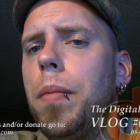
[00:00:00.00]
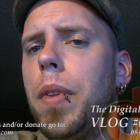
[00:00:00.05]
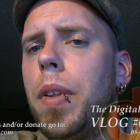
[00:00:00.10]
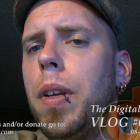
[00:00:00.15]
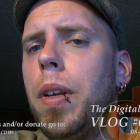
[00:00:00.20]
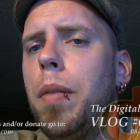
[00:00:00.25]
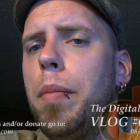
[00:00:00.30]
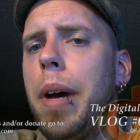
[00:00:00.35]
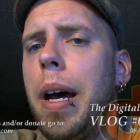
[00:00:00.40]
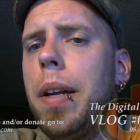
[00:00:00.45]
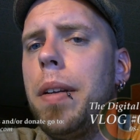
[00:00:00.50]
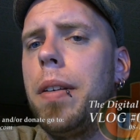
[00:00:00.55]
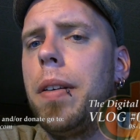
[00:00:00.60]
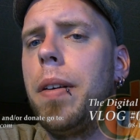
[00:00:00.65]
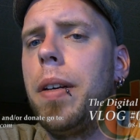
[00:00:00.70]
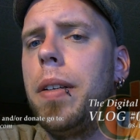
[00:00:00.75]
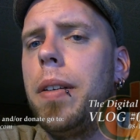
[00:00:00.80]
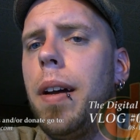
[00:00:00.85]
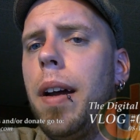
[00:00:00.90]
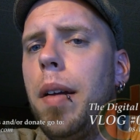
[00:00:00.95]
the
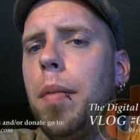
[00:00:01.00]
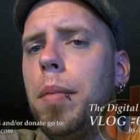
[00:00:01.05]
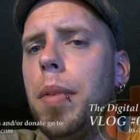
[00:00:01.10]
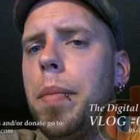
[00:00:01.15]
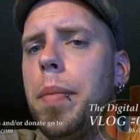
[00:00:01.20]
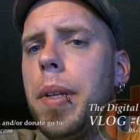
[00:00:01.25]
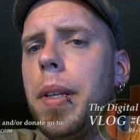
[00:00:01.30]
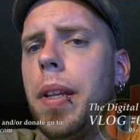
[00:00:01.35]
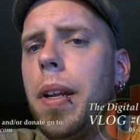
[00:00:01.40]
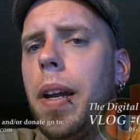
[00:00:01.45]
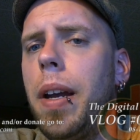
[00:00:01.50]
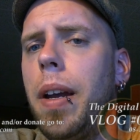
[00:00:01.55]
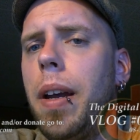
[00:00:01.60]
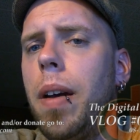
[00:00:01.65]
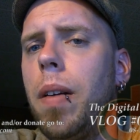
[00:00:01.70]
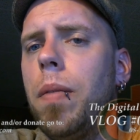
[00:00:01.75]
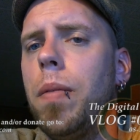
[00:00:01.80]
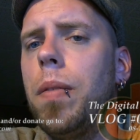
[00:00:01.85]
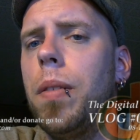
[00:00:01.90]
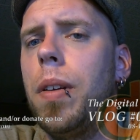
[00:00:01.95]
imaginary time limit that I
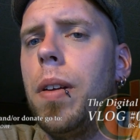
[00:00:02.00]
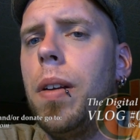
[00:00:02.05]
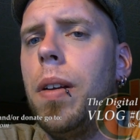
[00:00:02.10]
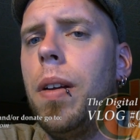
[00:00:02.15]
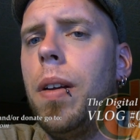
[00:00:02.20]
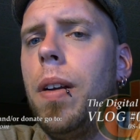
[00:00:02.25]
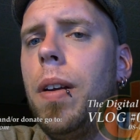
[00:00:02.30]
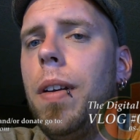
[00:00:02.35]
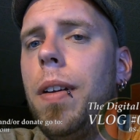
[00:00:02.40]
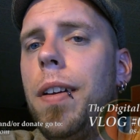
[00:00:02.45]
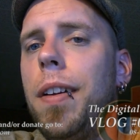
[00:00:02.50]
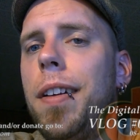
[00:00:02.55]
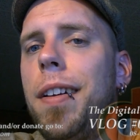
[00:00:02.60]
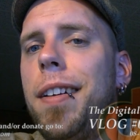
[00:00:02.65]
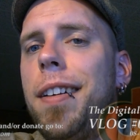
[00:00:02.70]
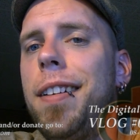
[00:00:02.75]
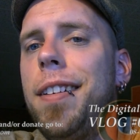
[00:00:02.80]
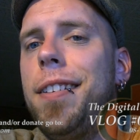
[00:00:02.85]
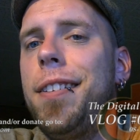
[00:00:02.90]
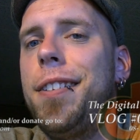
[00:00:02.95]
have.
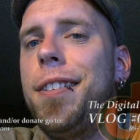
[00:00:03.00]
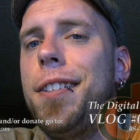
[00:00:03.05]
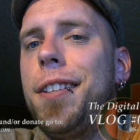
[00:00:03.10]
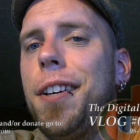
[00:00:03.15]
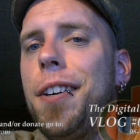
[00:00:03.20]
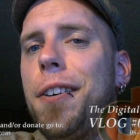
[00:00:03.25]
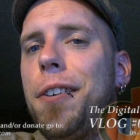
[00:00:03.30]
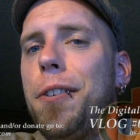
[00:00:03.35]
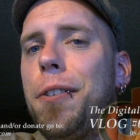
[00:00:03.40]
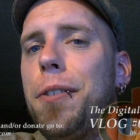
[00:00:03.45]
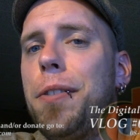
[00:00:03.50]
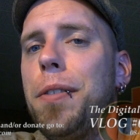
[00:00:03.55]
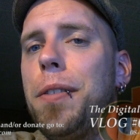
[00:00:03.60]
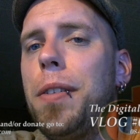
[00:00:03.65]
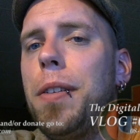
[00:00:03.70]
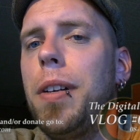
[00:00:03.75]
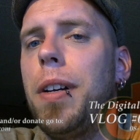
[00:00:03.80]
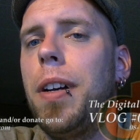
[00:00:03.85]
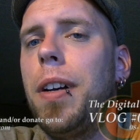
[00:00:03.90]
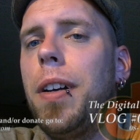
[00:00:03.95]
So
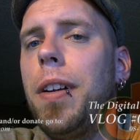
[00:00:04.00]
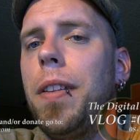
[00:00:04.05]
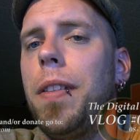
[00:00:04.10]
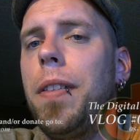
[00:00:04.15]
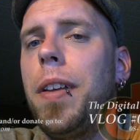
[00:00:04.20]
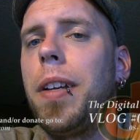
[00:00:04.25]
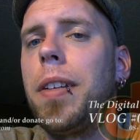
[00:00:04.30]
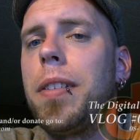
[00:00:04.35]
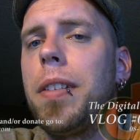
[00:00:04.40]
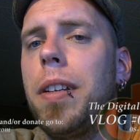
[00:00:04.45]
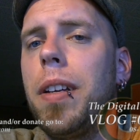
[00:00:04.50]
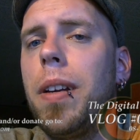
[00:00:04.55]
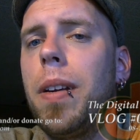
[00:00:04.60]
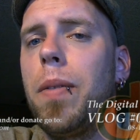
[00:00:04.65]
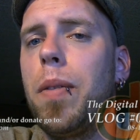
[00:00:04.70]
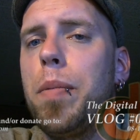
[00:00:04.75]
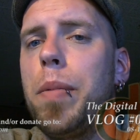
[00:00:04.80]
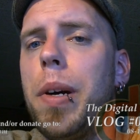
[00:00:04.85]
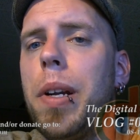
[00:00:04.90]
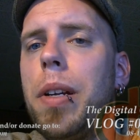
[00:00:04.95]
thanks again,
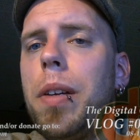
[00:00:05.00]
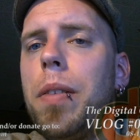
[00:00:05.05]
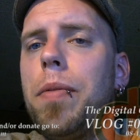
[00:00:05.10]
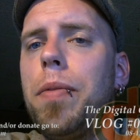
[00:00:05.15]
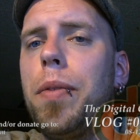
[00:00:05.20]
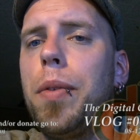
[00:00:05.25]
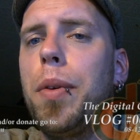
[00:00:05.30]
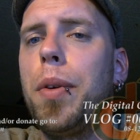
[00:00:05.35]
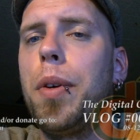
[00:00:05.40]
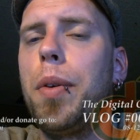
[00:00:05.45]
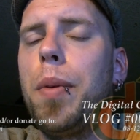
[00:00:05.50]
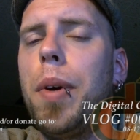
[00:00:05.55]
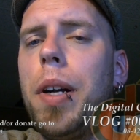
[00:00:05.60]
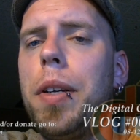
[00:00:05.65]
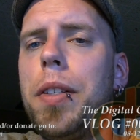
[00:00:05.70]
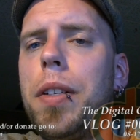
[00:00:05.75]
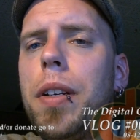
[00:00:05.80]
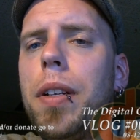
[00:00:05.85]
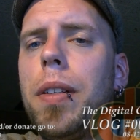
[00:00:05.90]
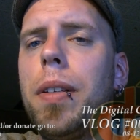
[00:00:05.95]
everybody, for
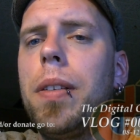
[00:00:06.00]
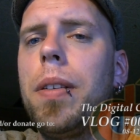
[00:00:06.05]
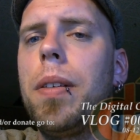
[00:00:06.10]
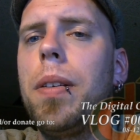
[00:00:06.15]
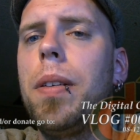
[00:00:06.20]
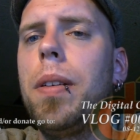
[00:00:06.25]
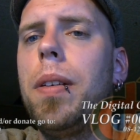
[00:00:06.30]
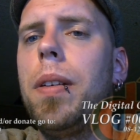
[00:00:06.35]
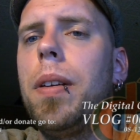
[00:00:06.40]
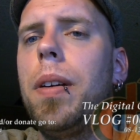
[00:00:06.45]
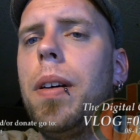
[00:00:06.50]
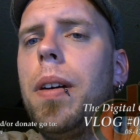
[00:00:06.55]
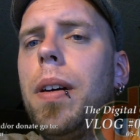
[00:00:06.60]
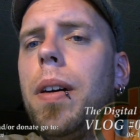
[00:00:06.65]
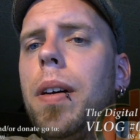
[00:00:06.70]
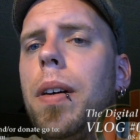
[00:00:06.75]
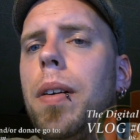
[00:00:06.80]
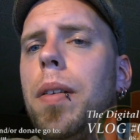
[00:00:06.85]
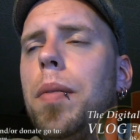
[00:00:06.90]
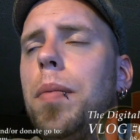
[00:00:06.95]
watching.
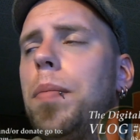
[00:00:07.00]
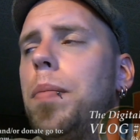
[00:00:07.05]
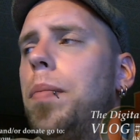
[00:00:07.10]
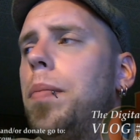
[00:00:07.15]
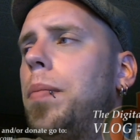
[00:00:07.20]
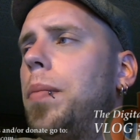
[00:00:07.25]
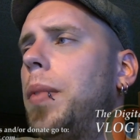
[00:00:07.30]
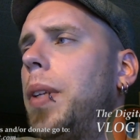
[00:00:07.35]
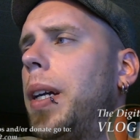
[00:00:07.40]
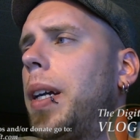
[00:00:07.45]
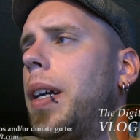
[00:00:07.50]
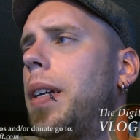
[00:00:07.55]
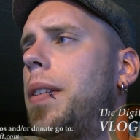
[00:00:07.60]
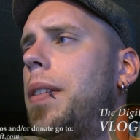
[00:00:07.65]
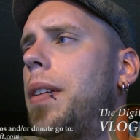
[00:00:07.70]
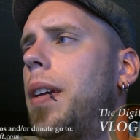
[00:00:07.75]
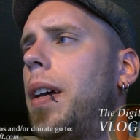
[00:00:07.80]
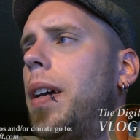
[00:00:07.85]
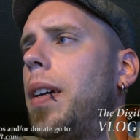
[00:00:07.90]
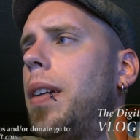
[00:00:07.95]
Like I
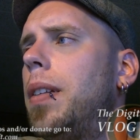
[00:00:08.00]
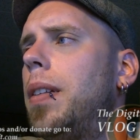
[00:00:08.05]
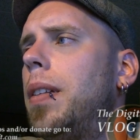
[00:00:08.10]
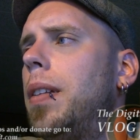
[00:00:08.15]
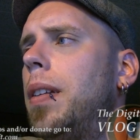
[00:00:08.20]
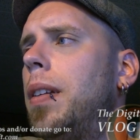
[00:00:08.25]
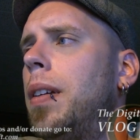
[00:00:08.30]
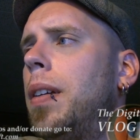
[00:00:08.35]
said,